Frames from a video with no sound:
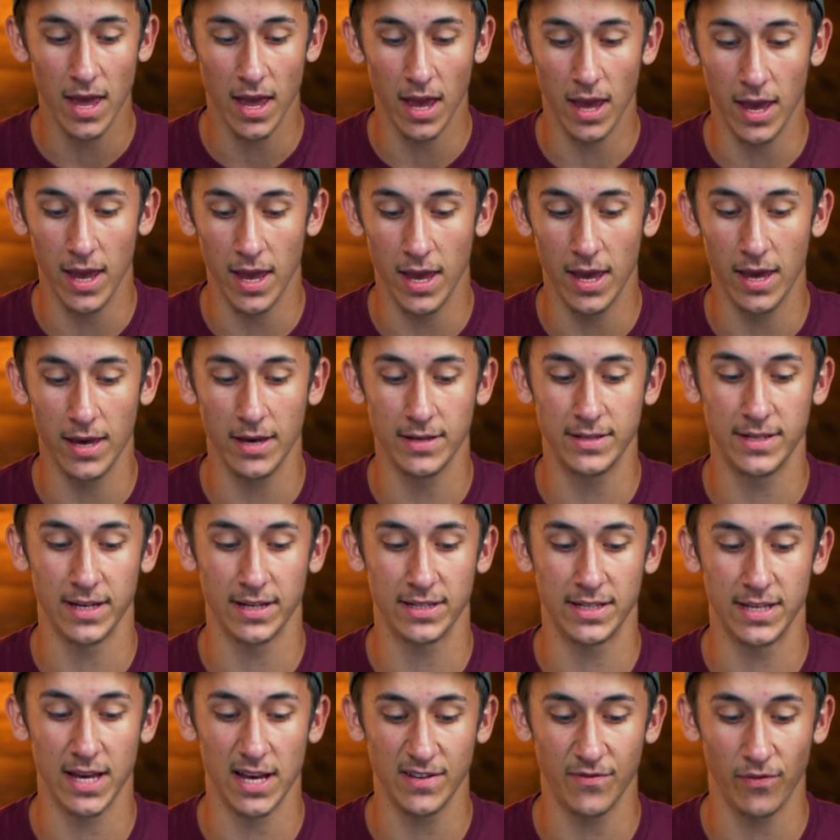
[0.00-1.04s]
he
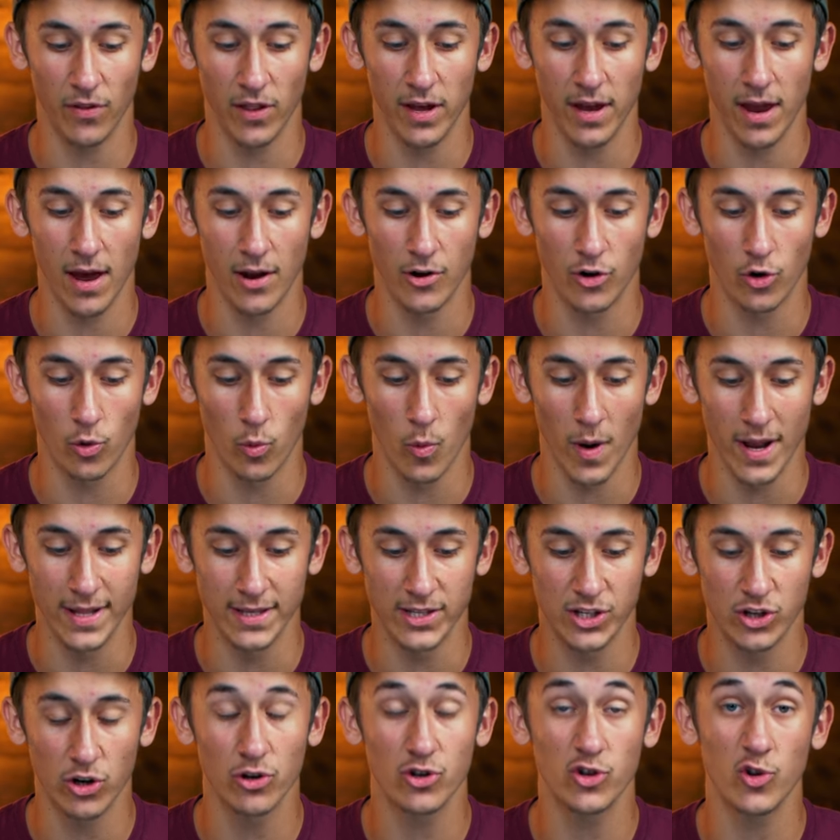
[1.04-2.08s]
successfully underwent
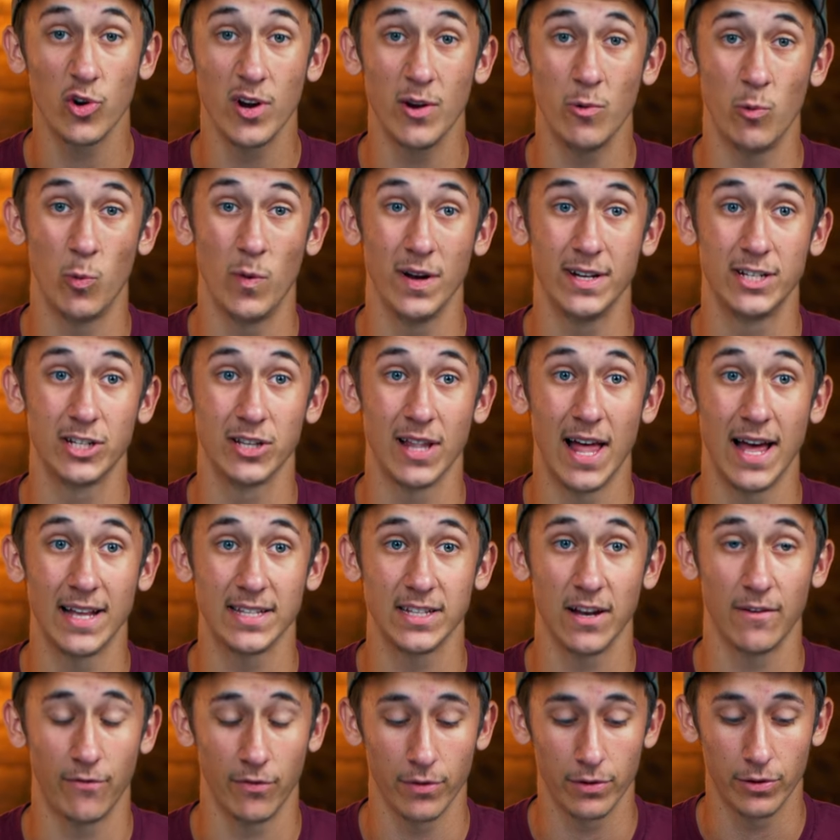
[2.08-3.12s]
surgery, which
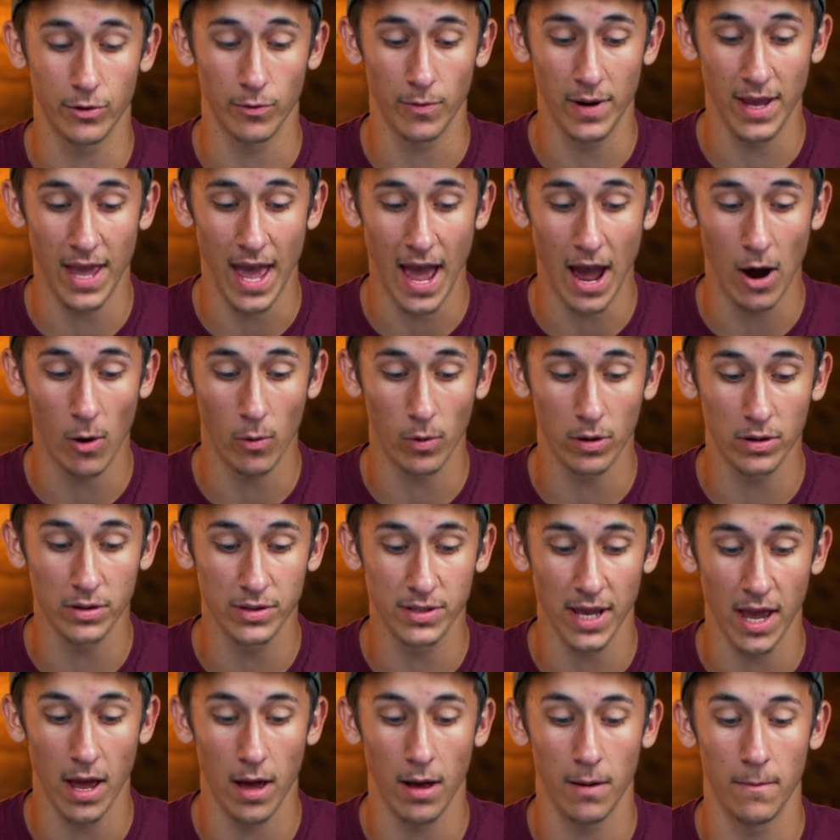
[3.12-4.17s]
lasted for 3
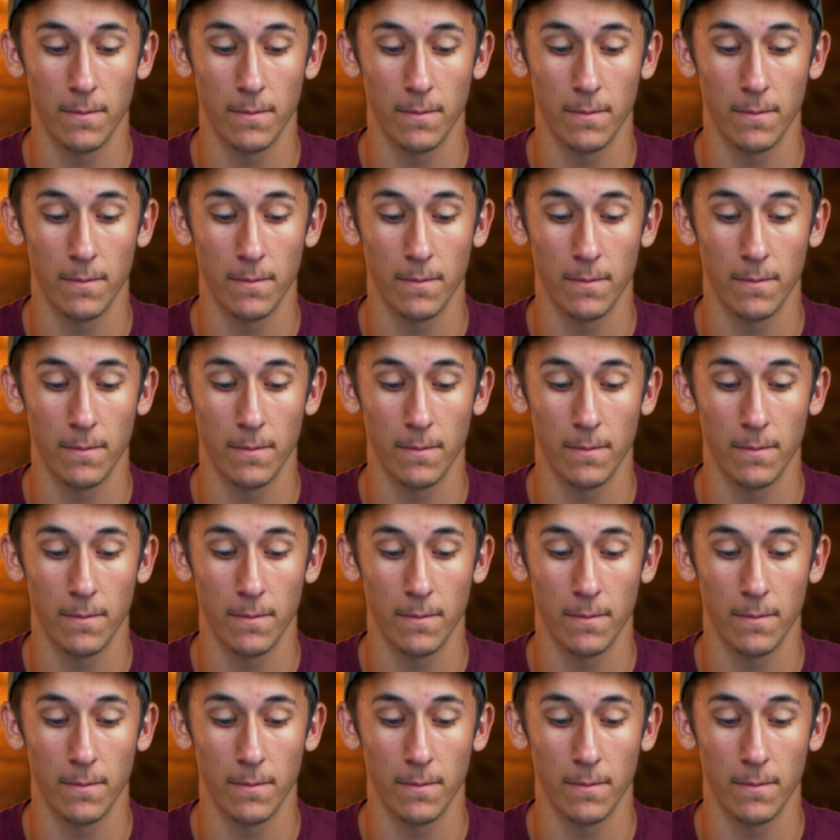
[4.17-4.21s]
hours.